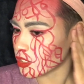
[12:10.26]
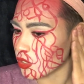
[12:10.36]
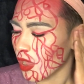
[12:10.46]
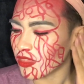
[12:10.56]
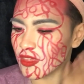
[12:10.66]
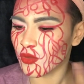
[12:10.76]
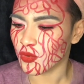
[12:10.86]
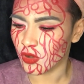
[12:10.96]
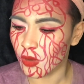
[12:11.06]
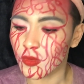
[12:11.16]
So I think
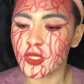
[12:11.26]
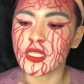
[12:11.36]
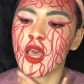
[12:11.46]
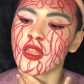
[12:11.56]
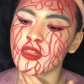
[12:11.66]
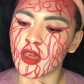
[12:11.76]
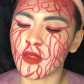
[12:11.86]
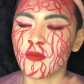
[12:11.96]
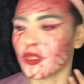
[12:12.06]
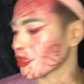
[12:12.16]
we're almost
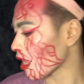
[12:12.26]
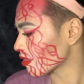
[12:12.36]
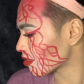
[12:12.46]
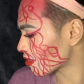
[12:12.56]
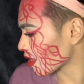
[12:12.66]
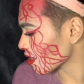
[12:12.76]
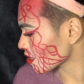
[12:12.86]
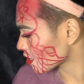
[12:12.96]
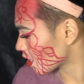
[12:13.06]
done, but I think